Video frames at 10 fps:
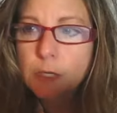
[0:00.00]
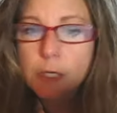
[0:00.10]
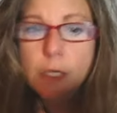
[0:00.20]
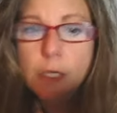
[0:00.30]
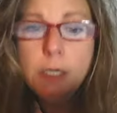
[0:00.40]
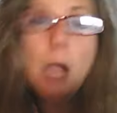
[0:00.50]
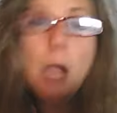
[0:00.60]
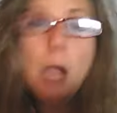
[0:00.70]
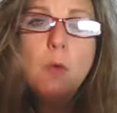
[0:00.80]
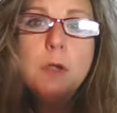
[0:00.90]
Now,
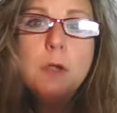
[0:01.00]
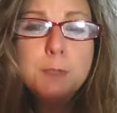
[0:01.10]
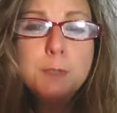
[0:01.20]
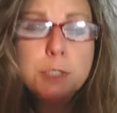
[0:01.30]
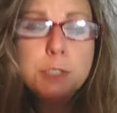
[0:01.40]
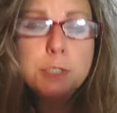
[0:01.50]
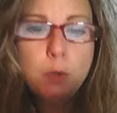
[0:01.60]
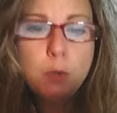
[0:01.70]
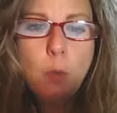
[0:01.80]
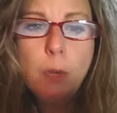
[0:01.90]
number 2,
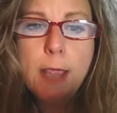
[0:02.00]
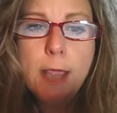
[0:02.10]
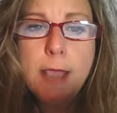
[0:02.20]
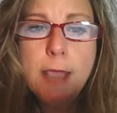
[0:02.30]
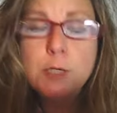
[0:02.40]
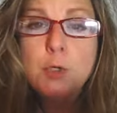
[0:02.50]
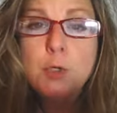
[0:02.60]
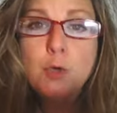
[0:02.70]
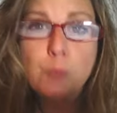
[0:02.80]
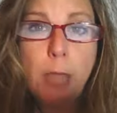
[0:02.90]
we ask you to
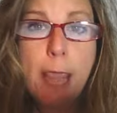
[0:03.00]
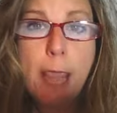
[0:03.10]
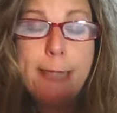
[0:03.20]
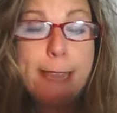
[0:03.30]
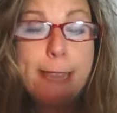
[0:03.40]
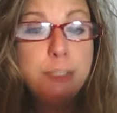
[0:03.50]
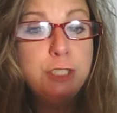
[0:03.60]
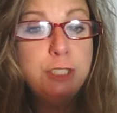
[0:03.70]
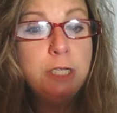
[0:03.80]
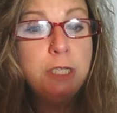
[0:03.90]
create a
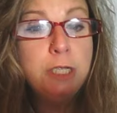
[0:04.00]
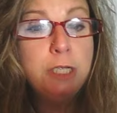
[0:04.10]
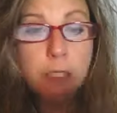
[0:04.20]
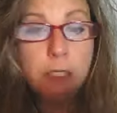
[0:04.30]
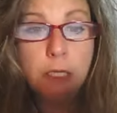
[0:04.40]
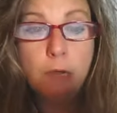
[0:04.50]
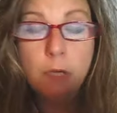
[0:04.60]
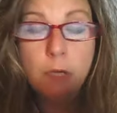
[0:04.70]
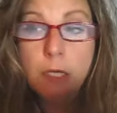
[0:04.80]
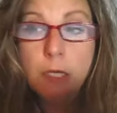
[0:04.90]
Gmail account.
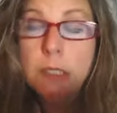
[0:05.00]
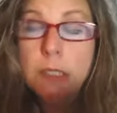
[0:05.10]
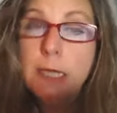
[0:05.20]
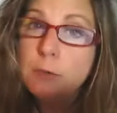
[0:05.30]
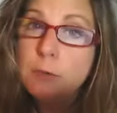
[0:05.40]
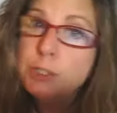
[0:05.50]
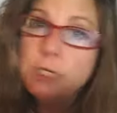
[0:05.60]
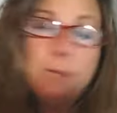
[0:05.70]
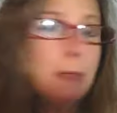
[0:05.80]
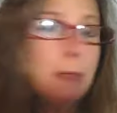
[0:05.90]
Now,
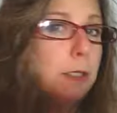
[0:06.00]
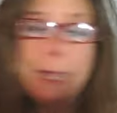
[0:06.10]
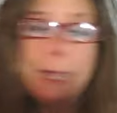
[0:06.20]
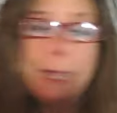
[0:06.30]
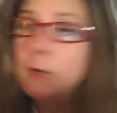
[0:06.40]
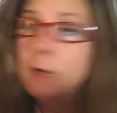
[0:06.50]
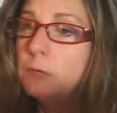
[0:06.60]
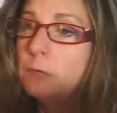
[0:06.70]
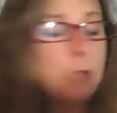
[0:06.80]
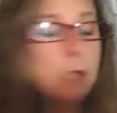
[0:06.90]
Gmail account is
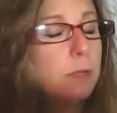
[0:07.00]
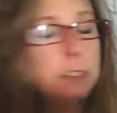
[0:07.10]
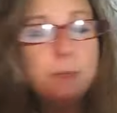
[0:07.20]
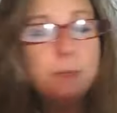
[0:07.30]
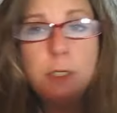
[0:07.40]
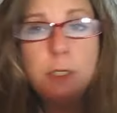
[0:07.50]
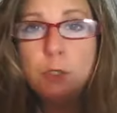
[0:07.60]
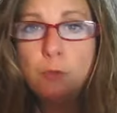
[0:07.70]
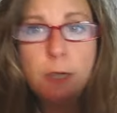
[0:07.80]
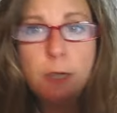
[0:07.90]
going to be
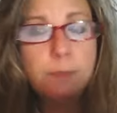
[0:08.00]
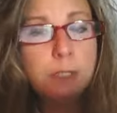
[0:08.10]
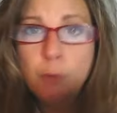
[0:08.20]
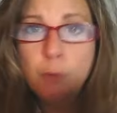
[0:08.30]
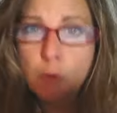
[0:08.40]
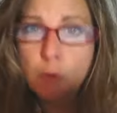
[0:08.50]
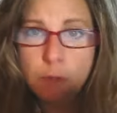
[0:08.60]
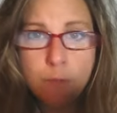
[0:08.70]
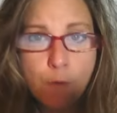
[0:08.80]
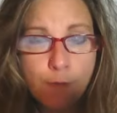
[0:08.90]
incredibly important
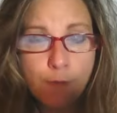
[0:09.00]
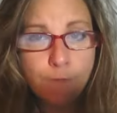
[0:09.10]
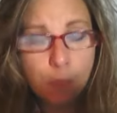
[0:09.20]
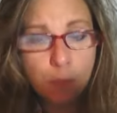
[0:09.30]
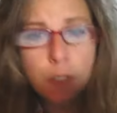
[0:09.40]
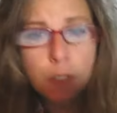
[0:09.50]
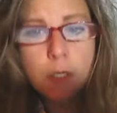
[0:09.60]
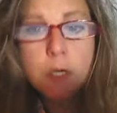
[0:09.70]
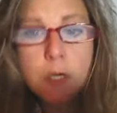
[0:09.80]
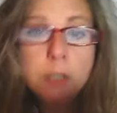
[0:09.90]
moving forward,
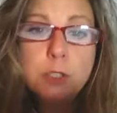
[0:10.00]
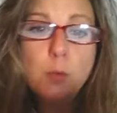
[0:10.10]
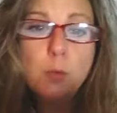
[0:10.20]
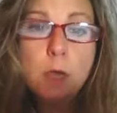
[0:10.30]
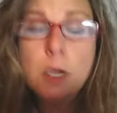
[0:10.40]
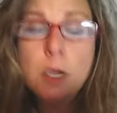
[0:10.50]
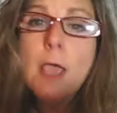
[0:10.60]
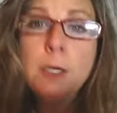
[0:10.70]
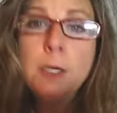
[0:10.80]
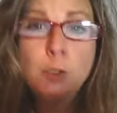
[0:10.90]
so you want to go ahead
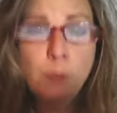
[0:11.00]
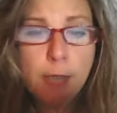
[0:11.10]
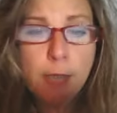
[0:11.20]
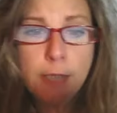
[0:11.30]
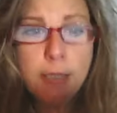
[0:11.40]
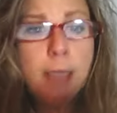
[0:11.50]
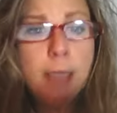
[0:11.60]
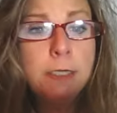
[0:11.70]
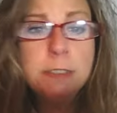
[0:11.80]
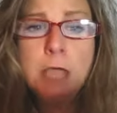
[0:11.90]
and create that, and
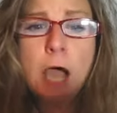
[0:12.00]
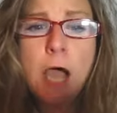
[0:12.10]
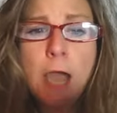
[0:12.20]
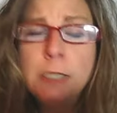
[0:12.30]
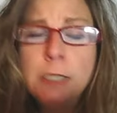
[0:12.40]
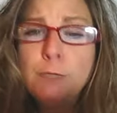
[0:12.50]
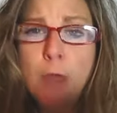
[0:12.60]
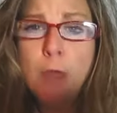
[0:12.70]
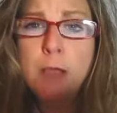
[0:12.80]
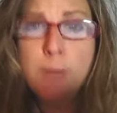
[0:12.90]
is highly
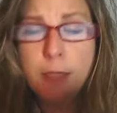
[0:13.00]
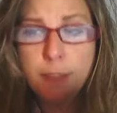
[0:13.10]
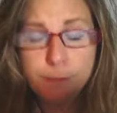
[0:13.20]
recommended.